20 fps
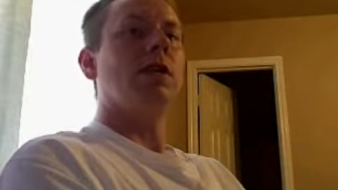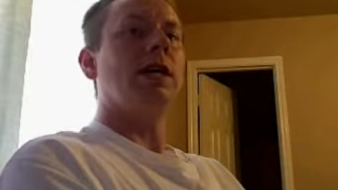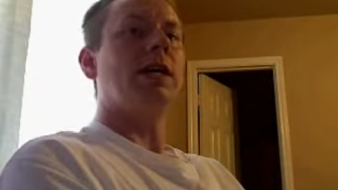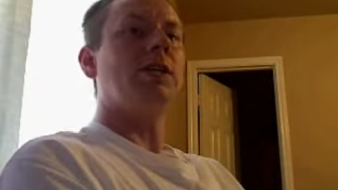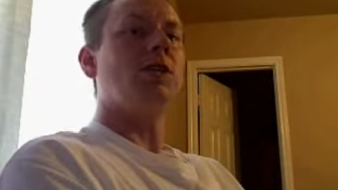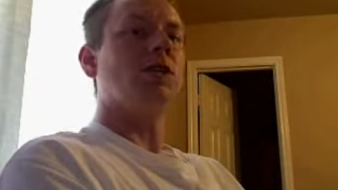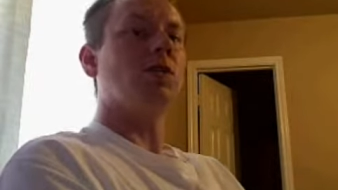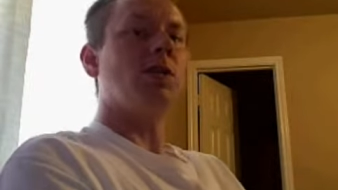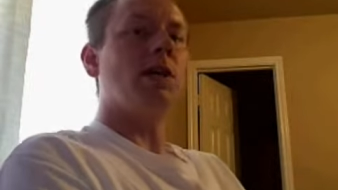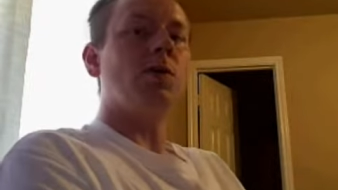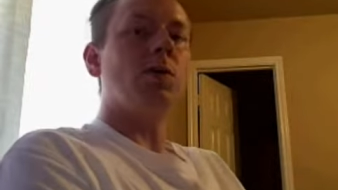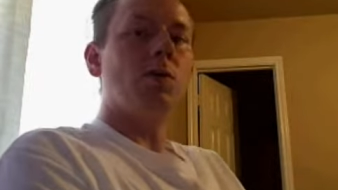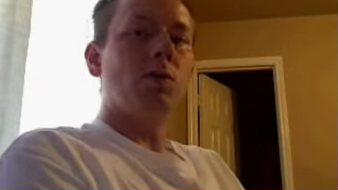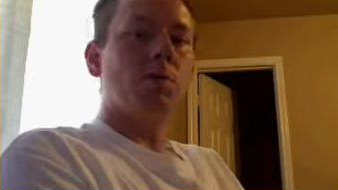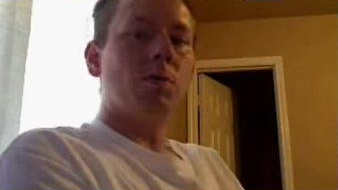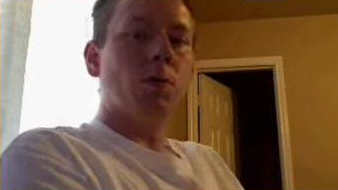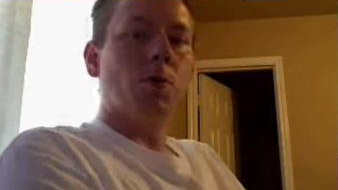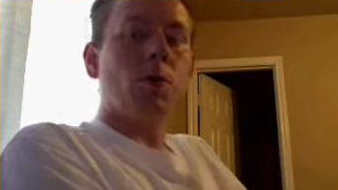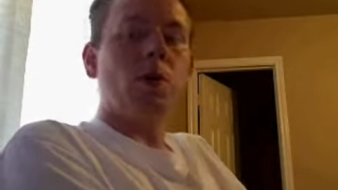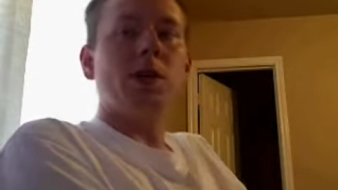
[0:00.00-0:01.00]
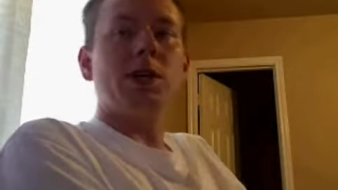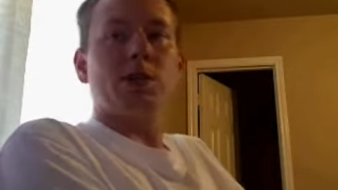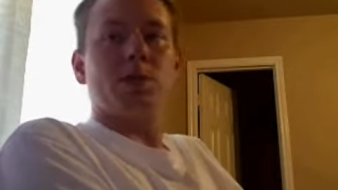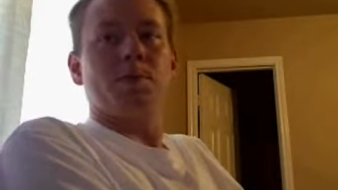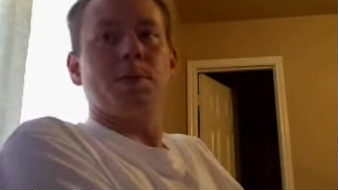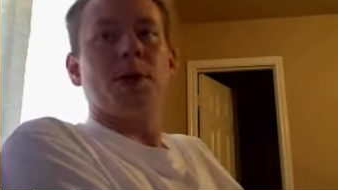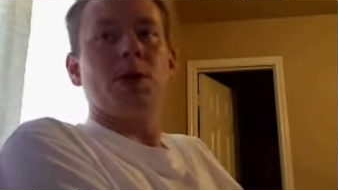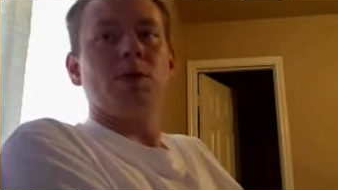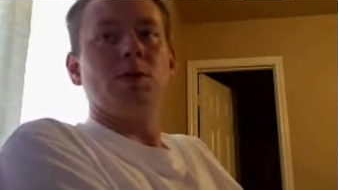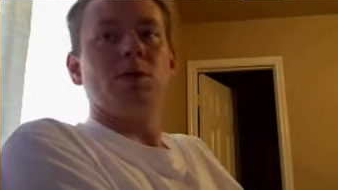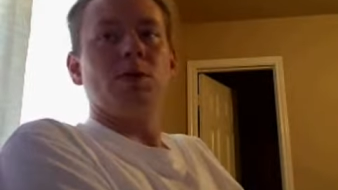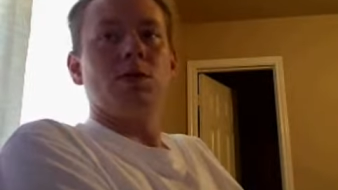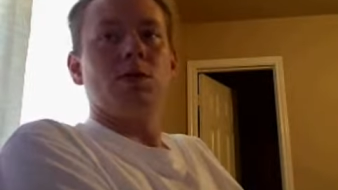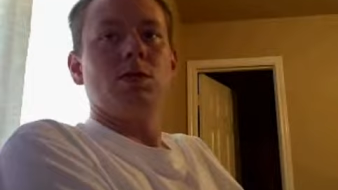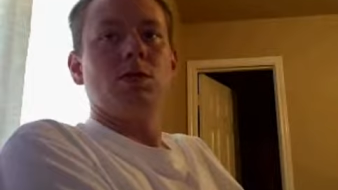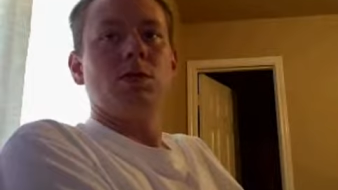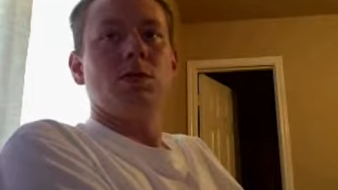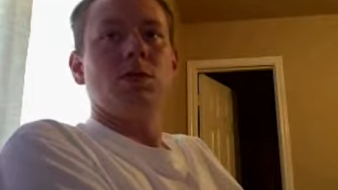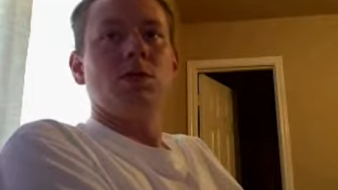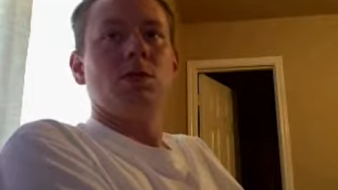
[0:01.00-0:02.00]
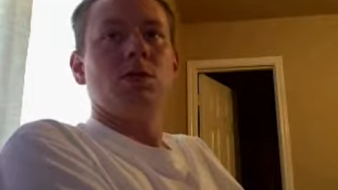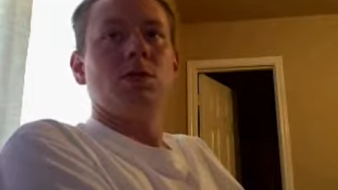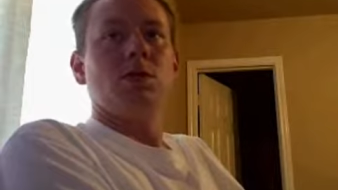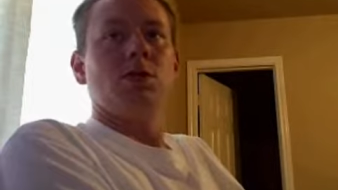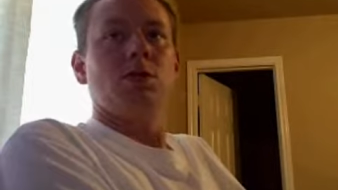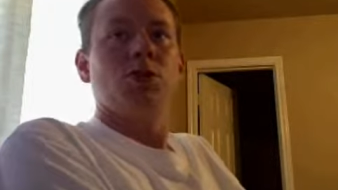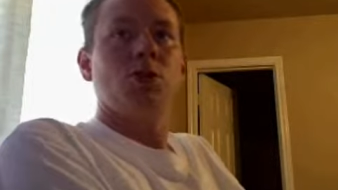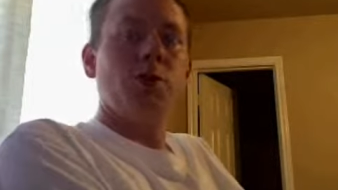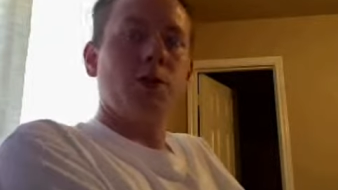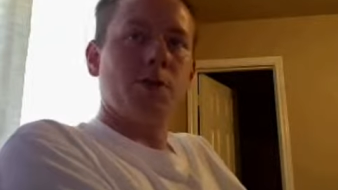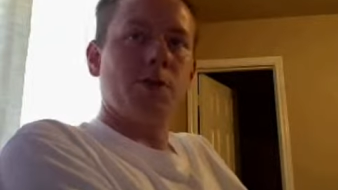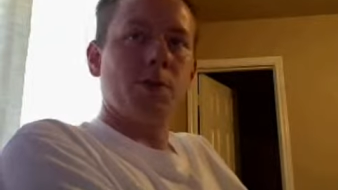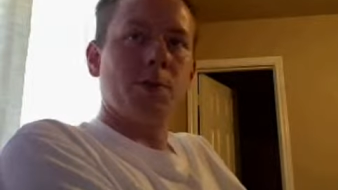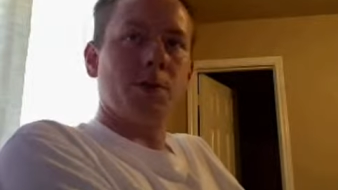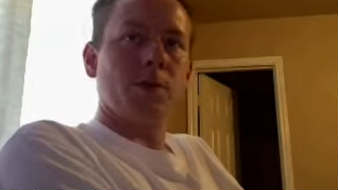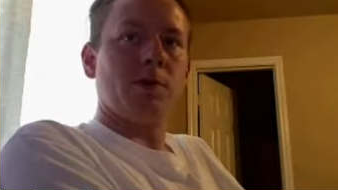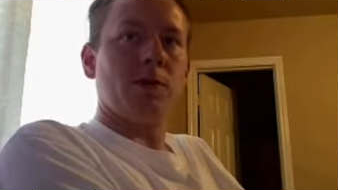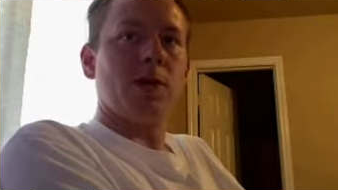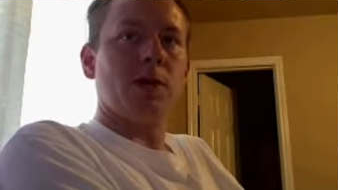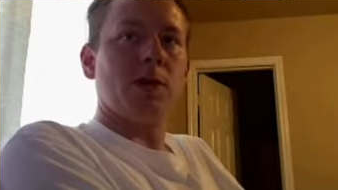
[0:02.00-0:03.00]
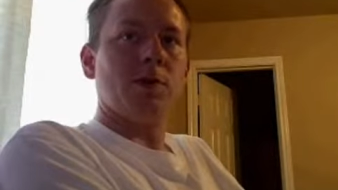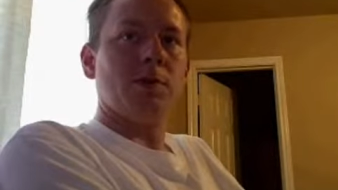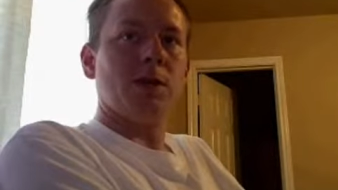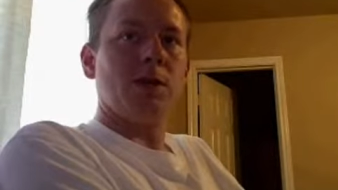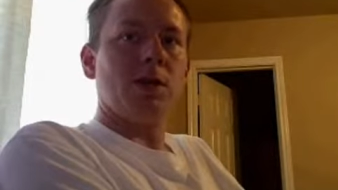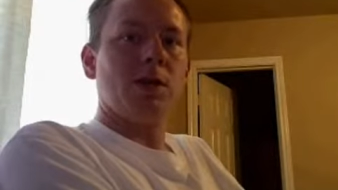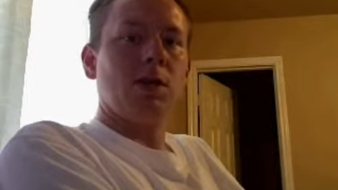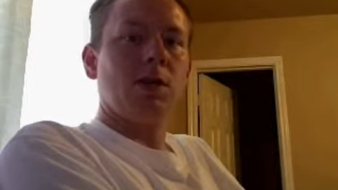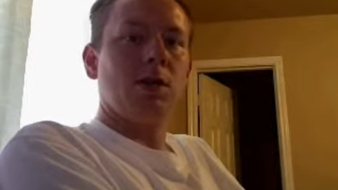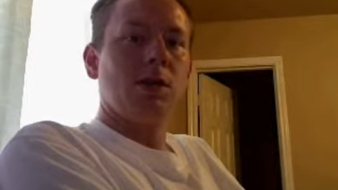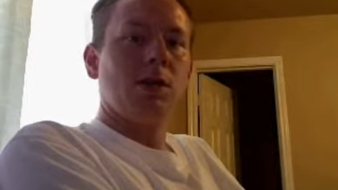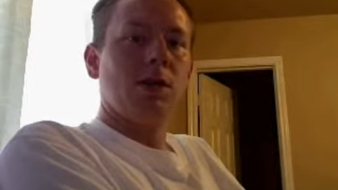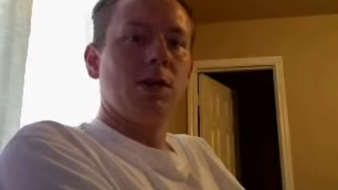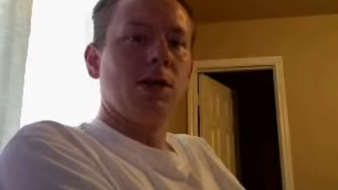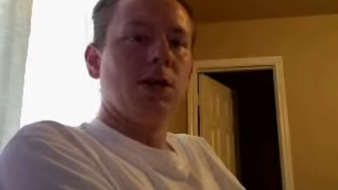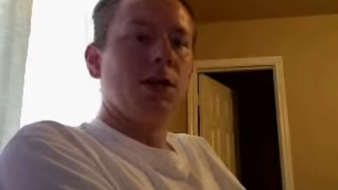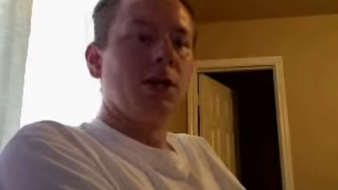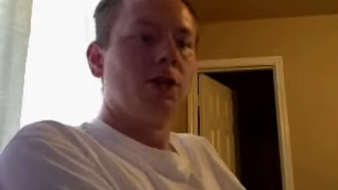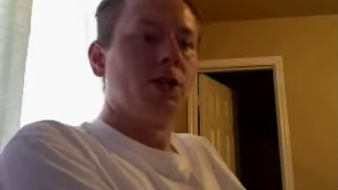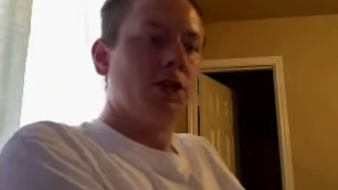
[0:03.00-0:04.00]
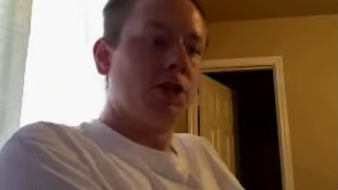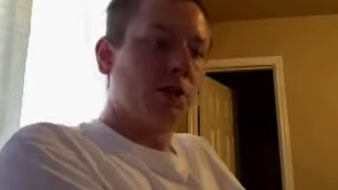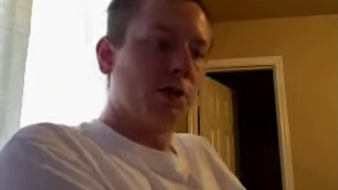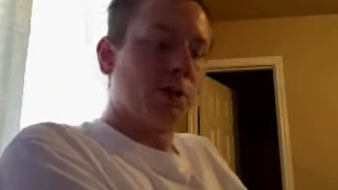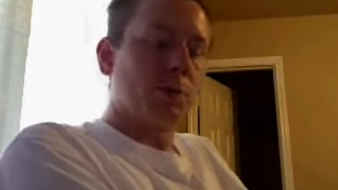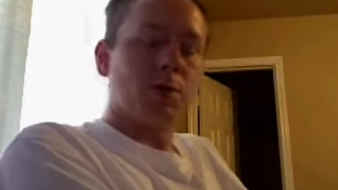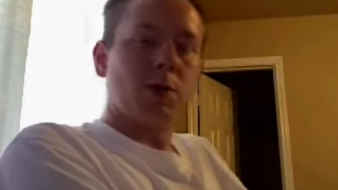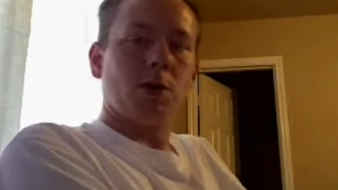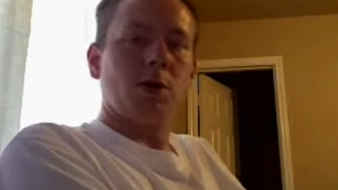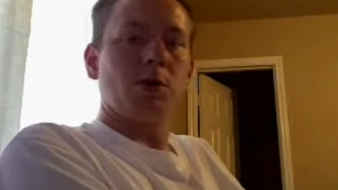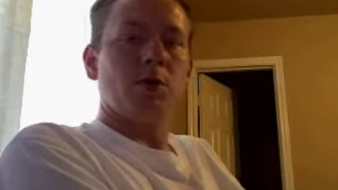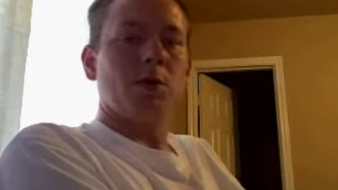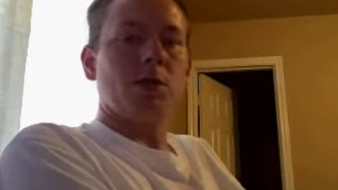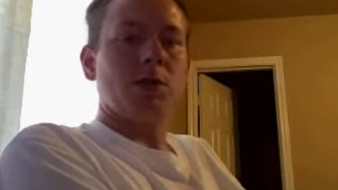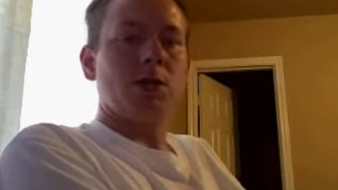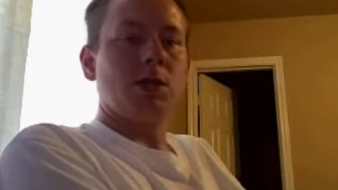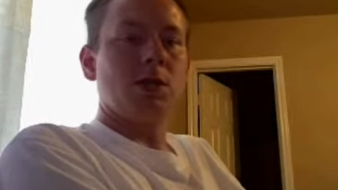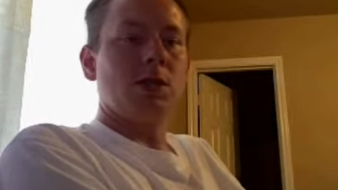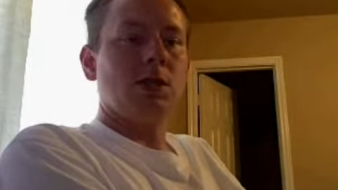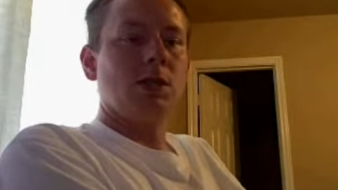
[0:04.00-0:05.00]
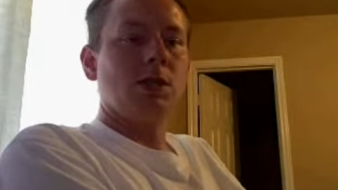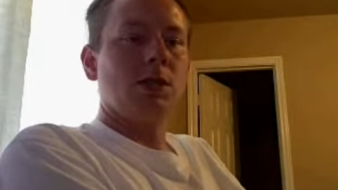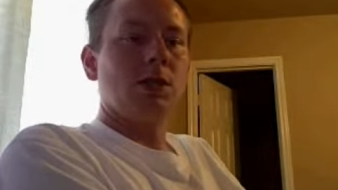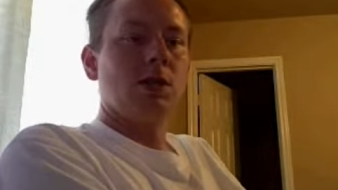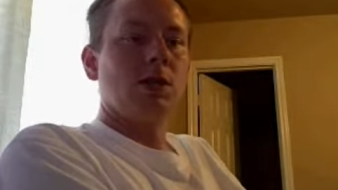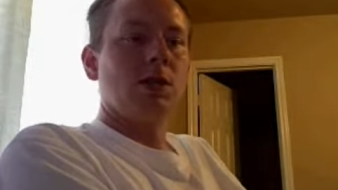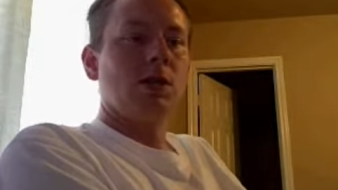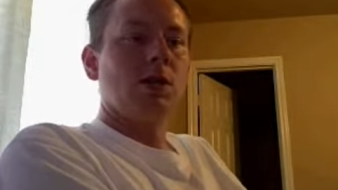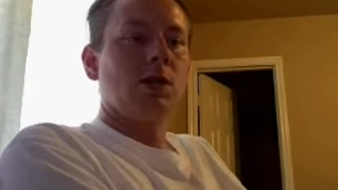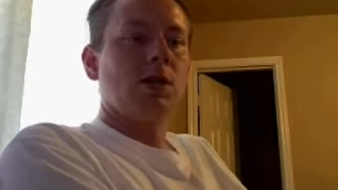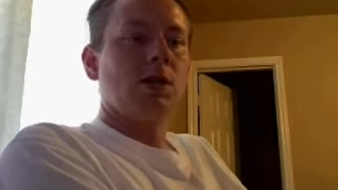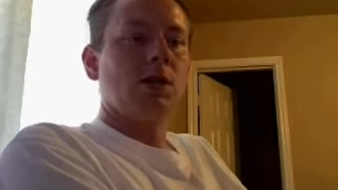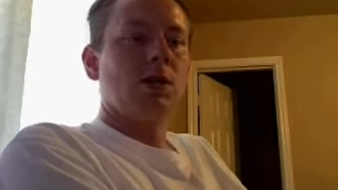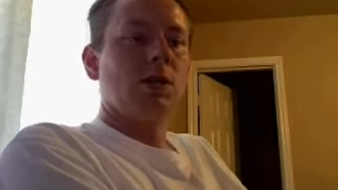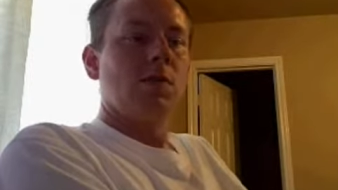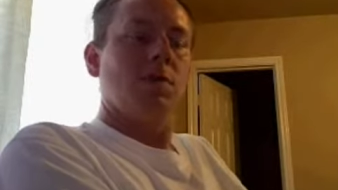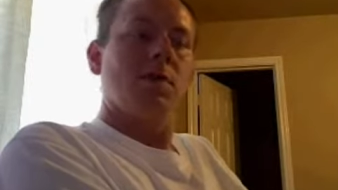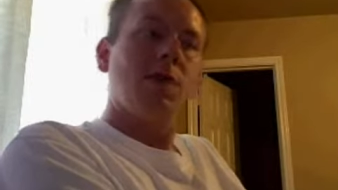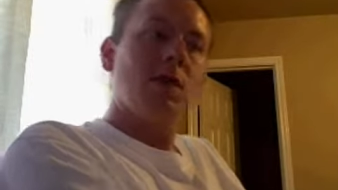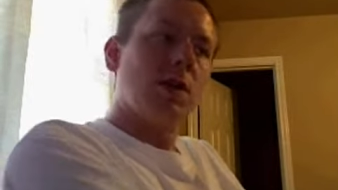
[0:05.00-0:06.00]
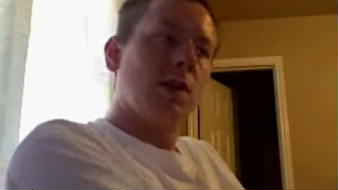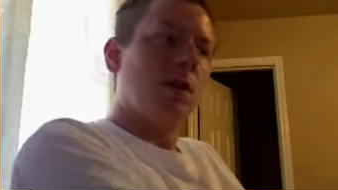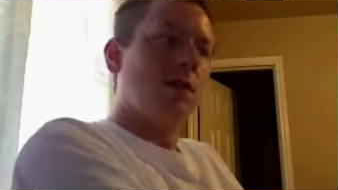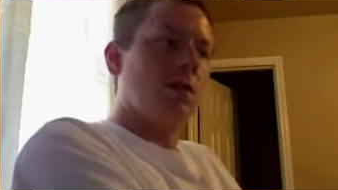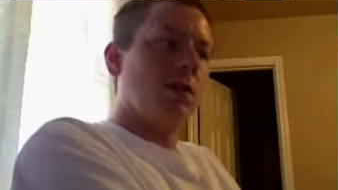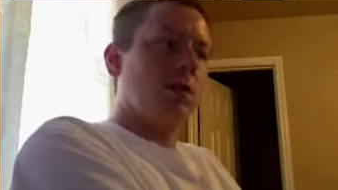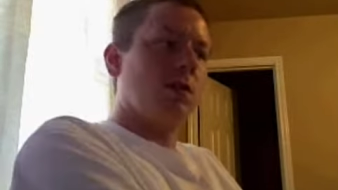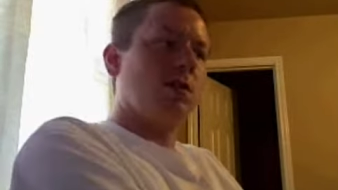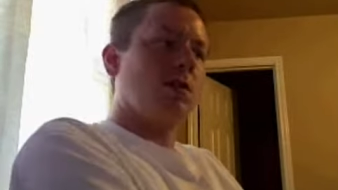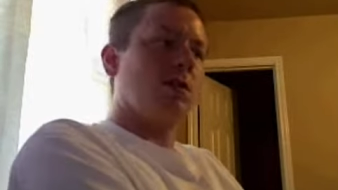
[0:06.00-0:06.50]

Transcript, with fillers: and so they were more exposed to a criminal element during Prohibition than